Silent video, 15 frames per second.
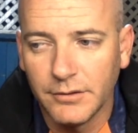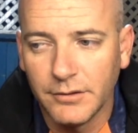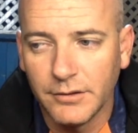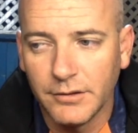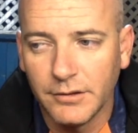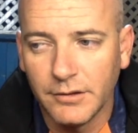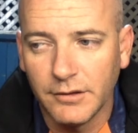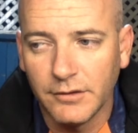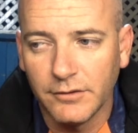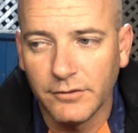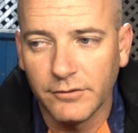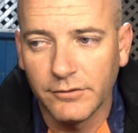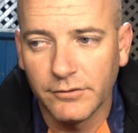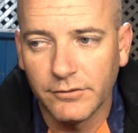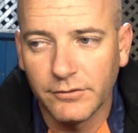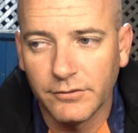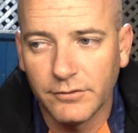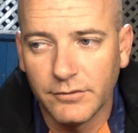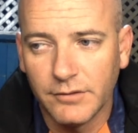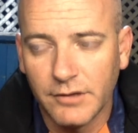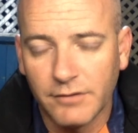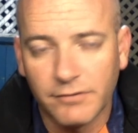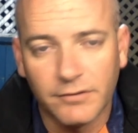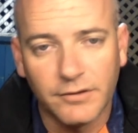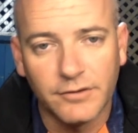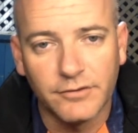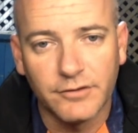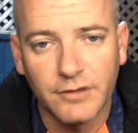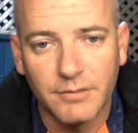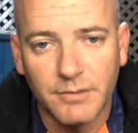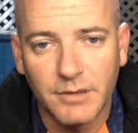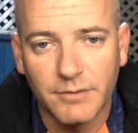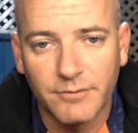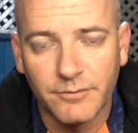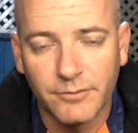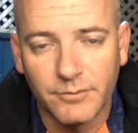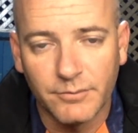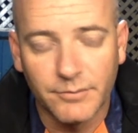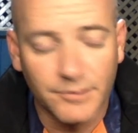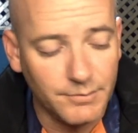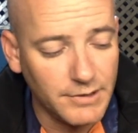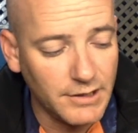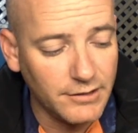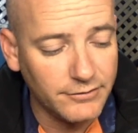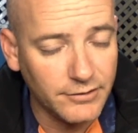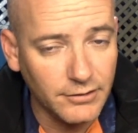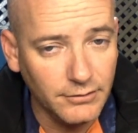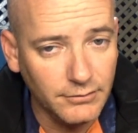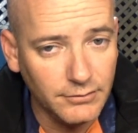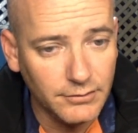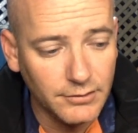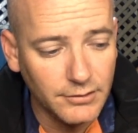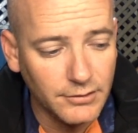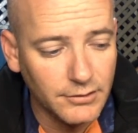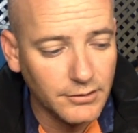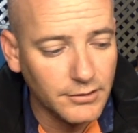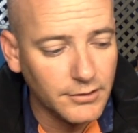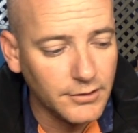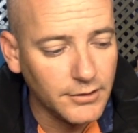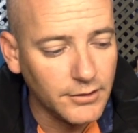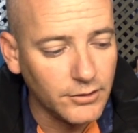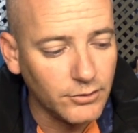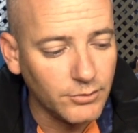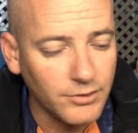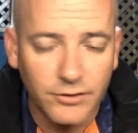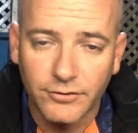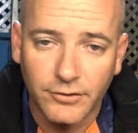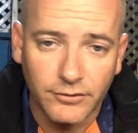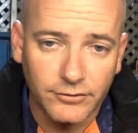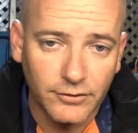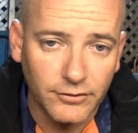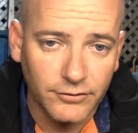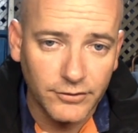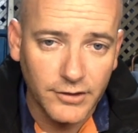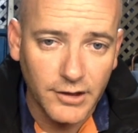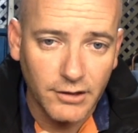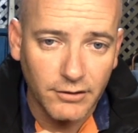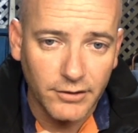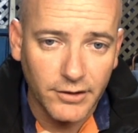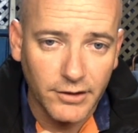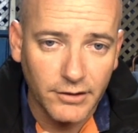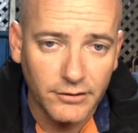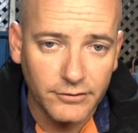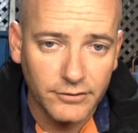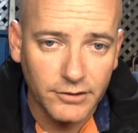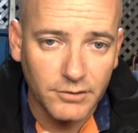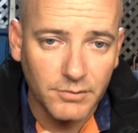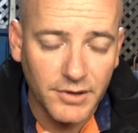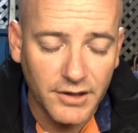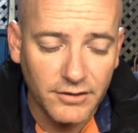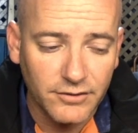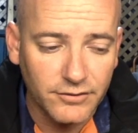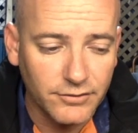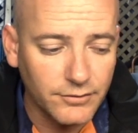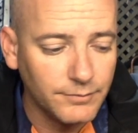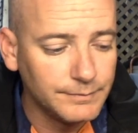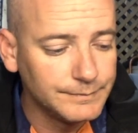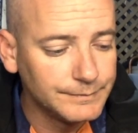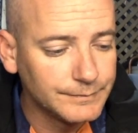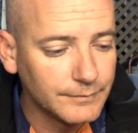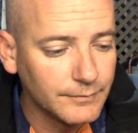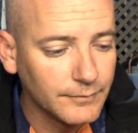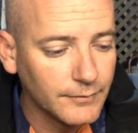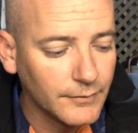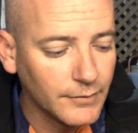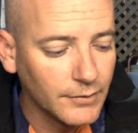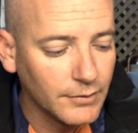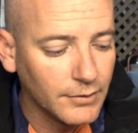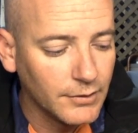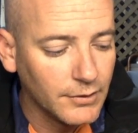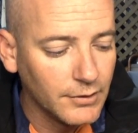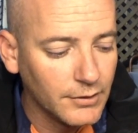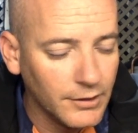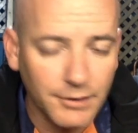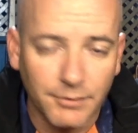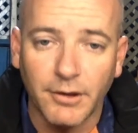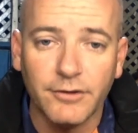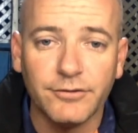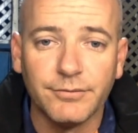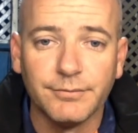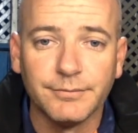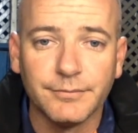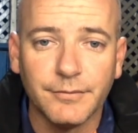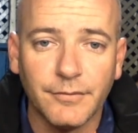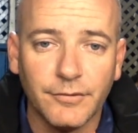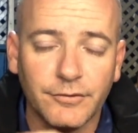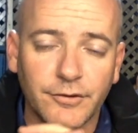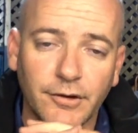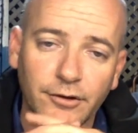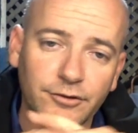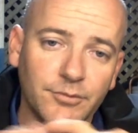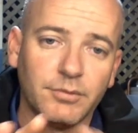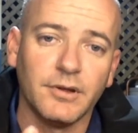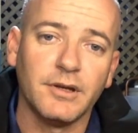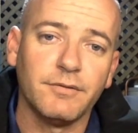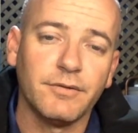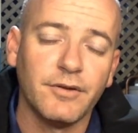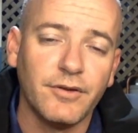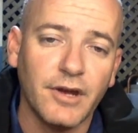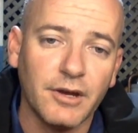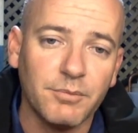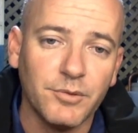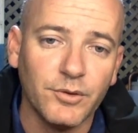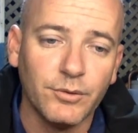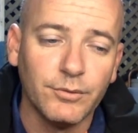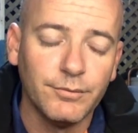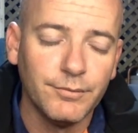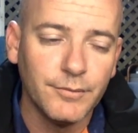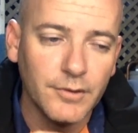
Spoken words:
it is definitely a step up from the Basker, and I'll be interested to see how it goes and compare the two. Anyways, so that's the plan for the tack build.